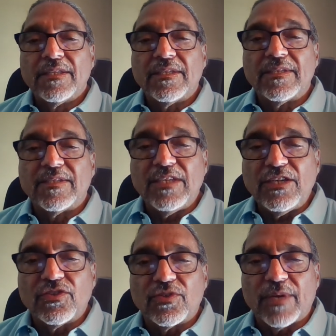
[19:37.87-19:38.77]

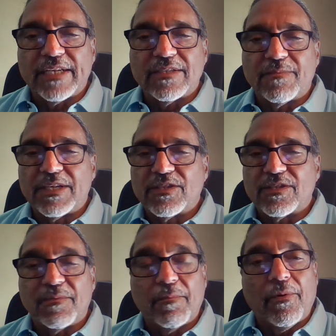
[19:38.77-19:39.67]
Disease
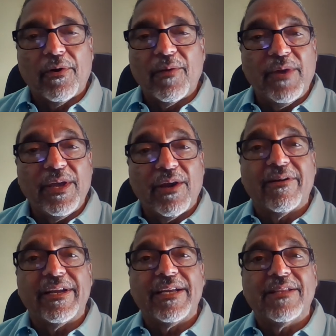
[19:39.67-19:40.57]
transmission, boy, we
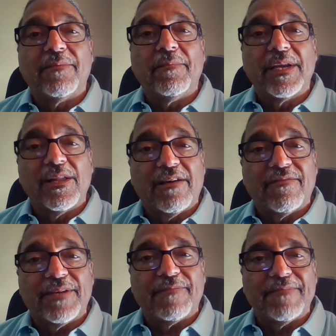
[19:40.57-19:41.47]
are in the middle of
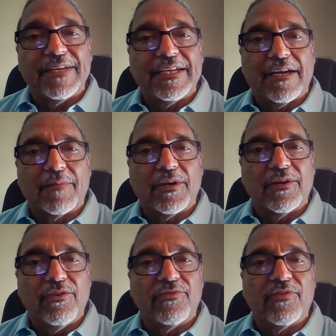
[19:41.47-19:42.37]
it, and I'm going to
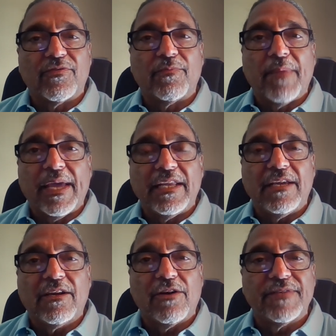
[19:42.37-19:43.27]
use as many
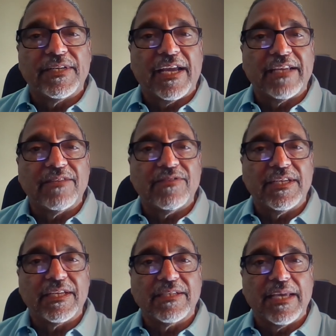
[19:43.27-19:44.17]

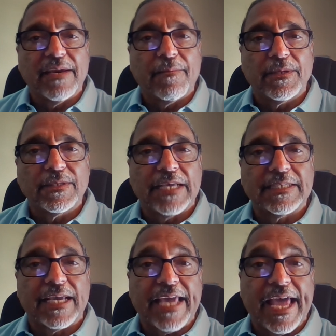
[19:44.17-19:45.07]
COVID-19 examples
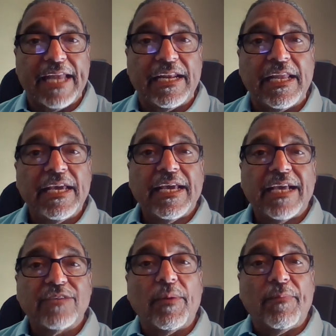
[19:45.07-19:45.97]
as I can
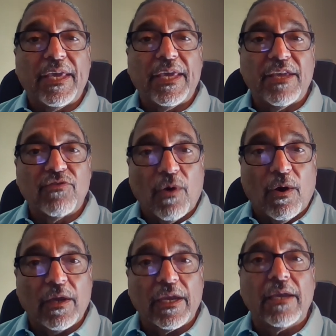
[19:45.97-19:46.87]
as we begin
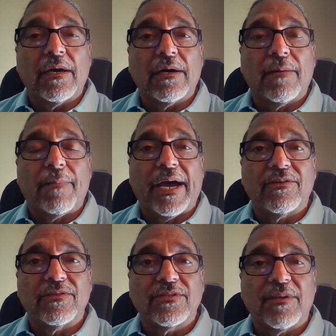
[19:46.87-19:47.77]
talking
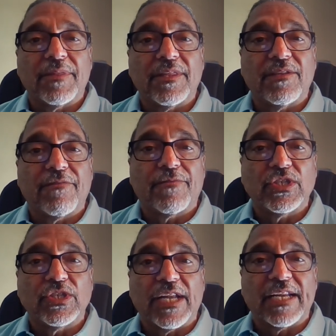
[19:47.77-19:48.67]
about some of the different
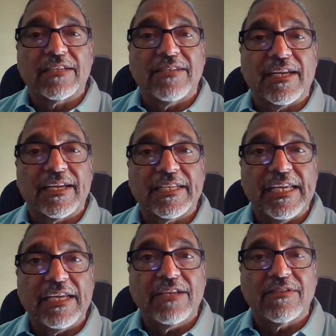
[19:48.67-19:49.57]
genetic
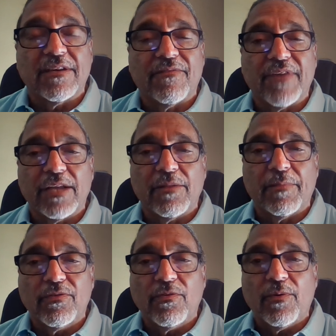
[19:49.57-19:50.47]
techniques
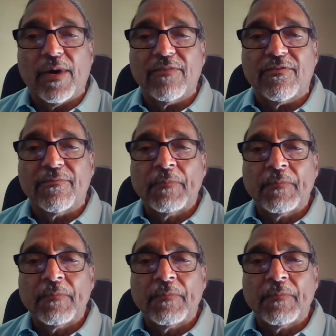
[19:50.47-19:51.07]
available to us.